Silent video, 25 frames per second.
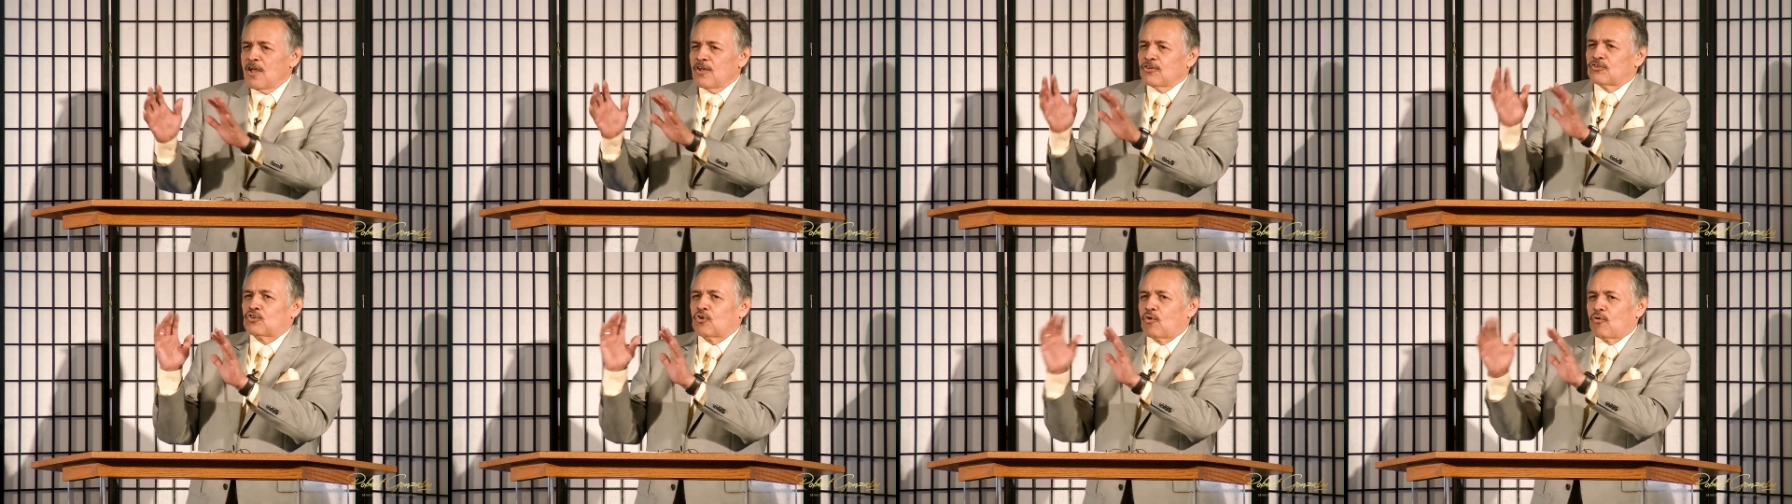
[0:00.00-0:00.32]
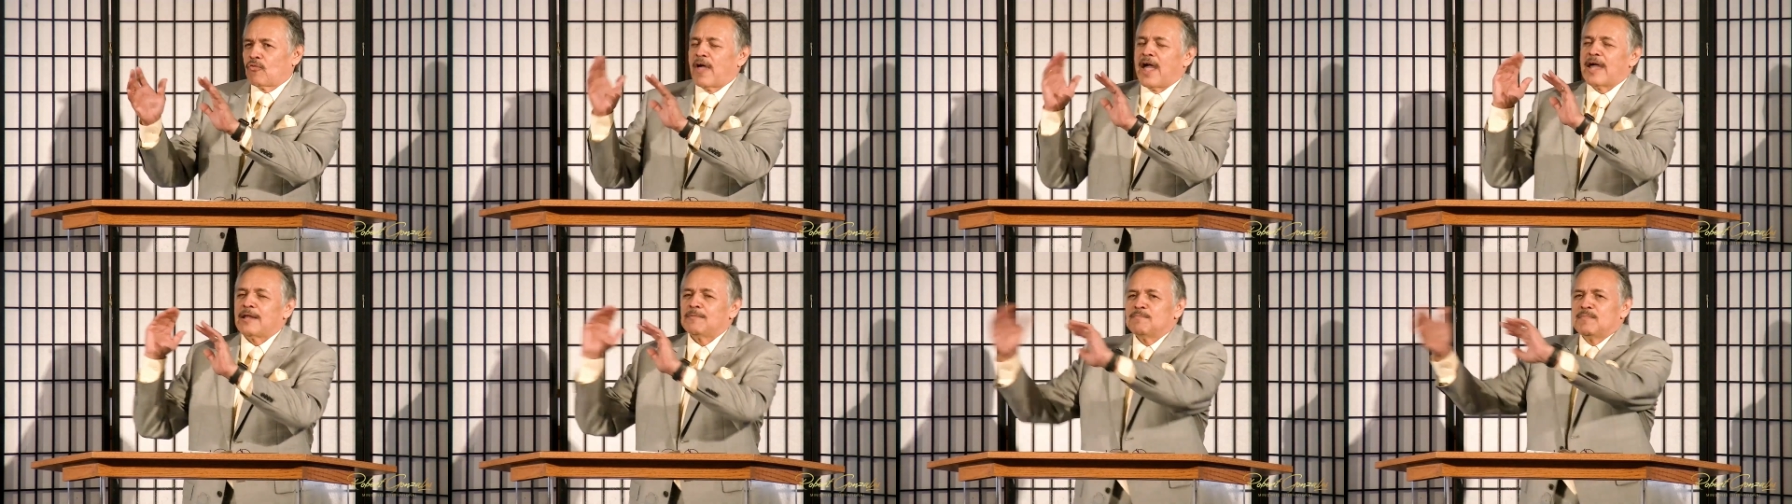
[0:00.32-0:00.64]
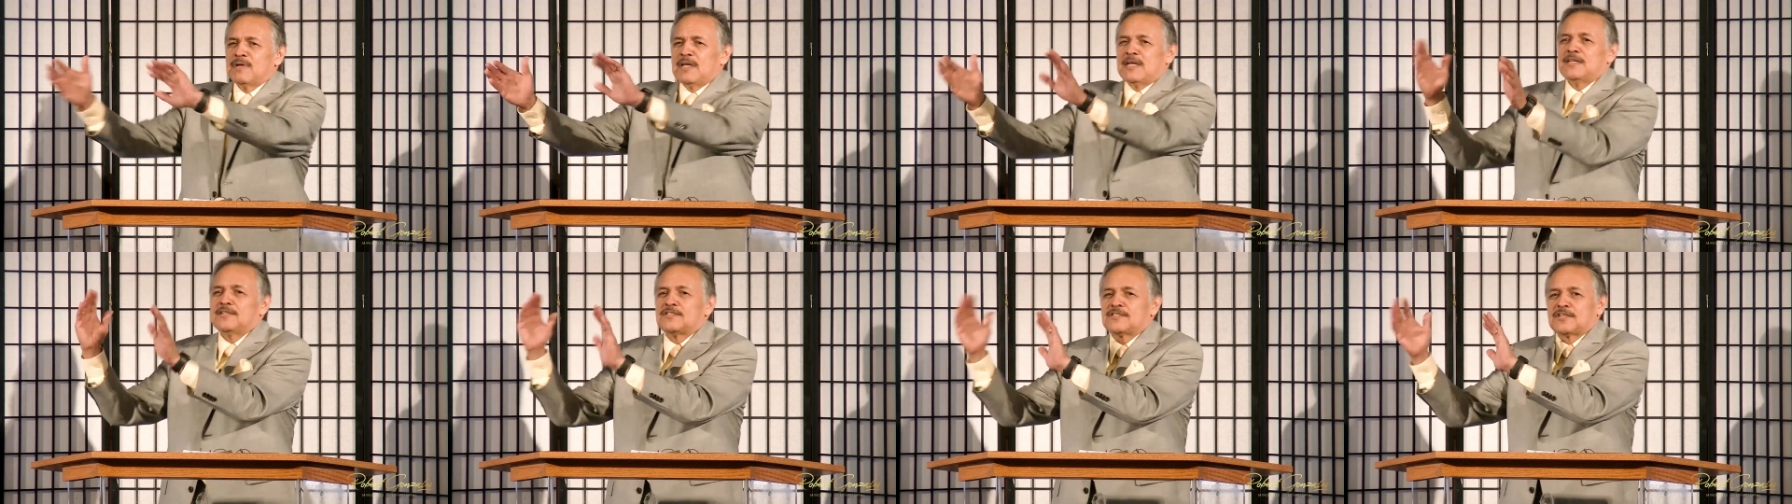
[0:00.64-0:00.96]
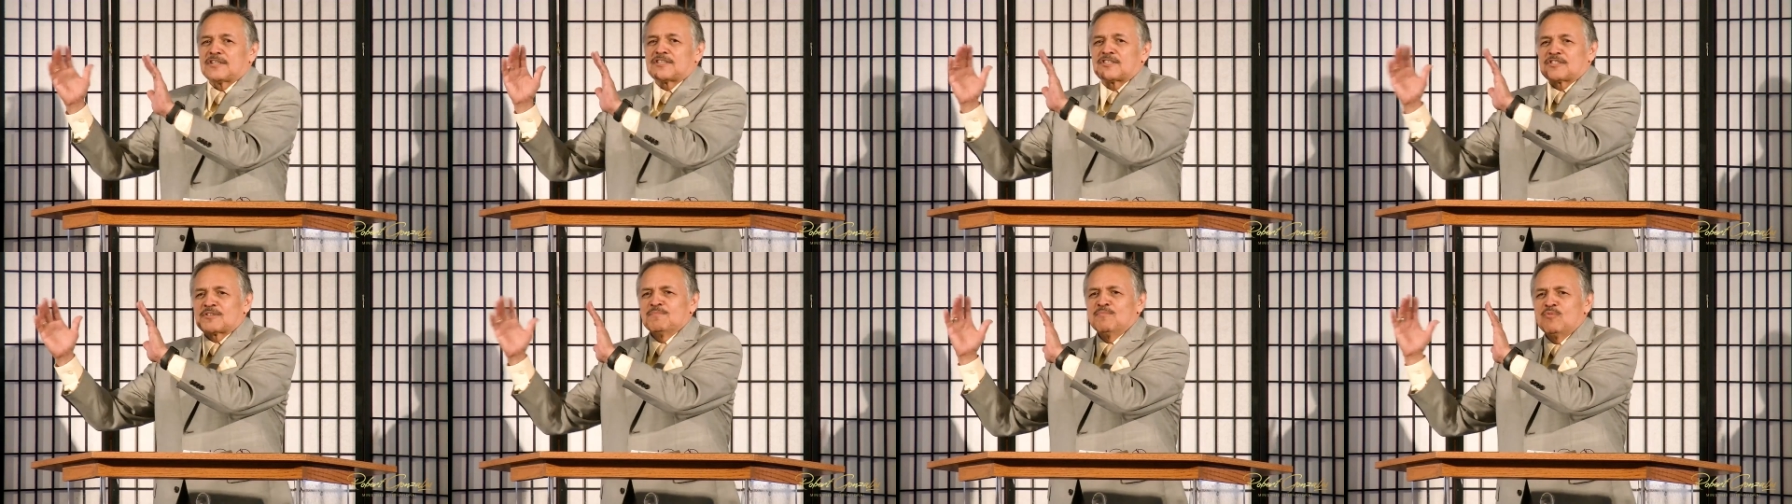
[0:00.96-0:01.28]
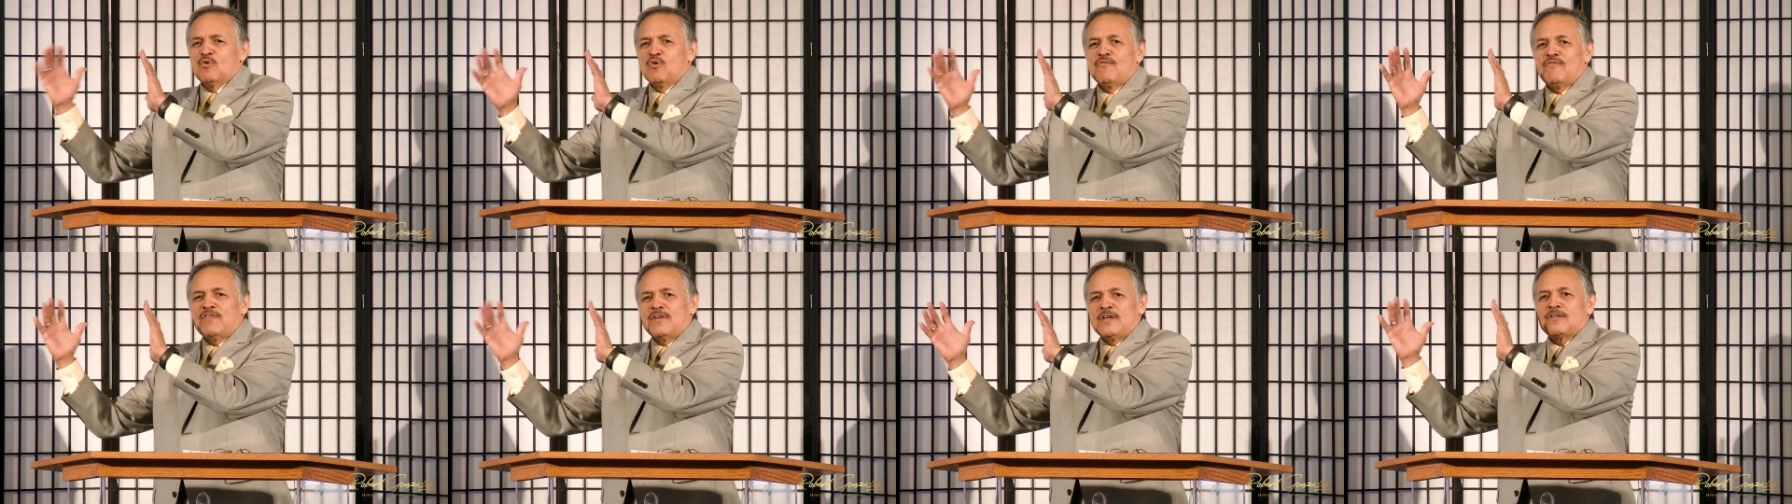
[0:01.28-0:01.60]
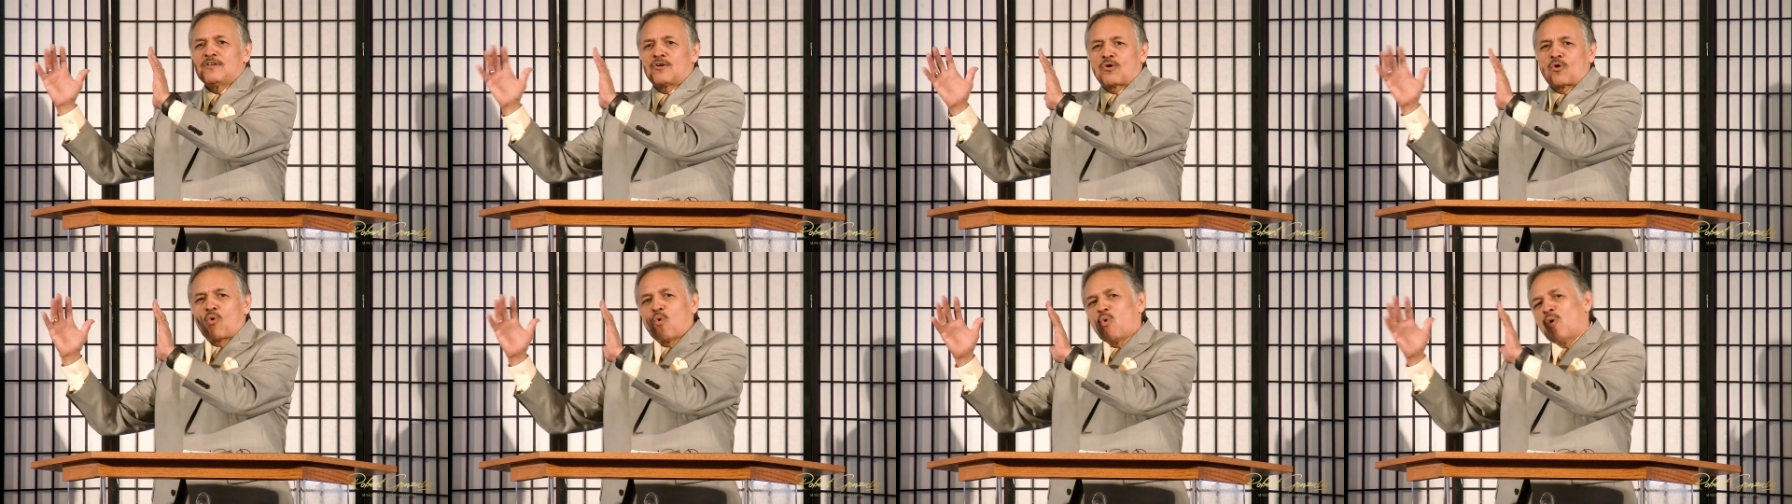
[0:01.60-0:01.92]
So that means it's
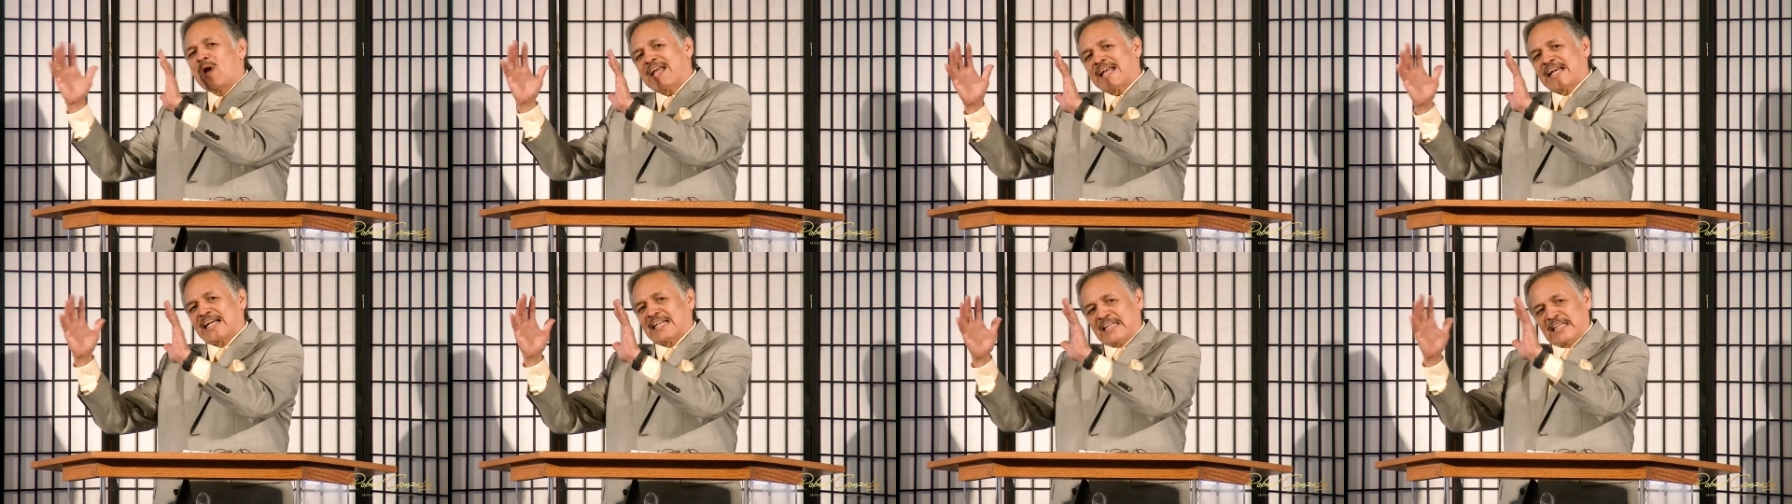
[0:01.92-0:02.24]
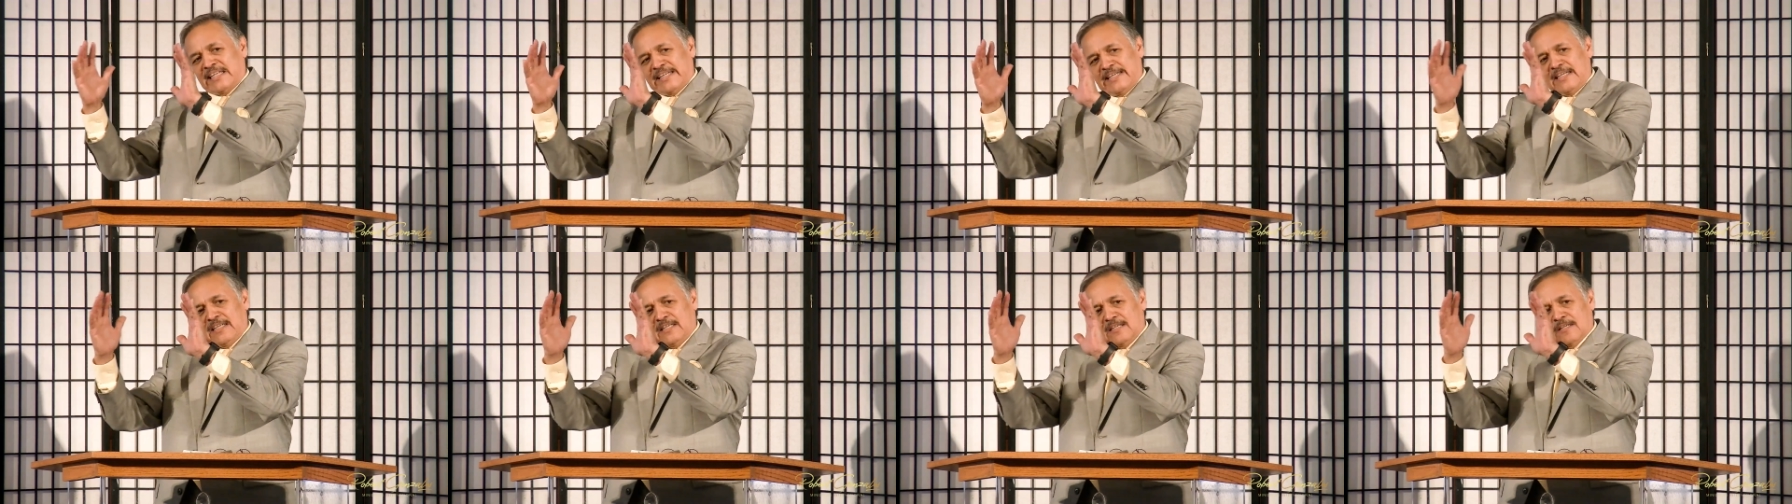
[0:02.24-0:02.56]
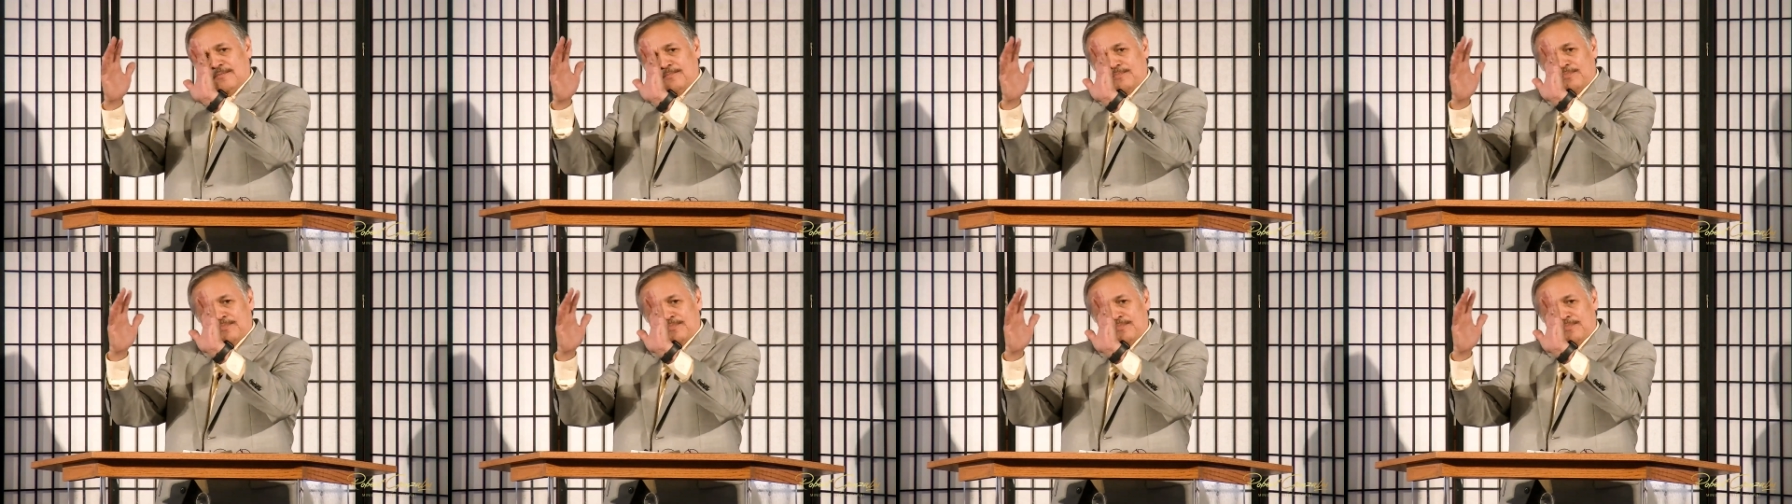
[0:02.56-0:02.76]
moving quickly.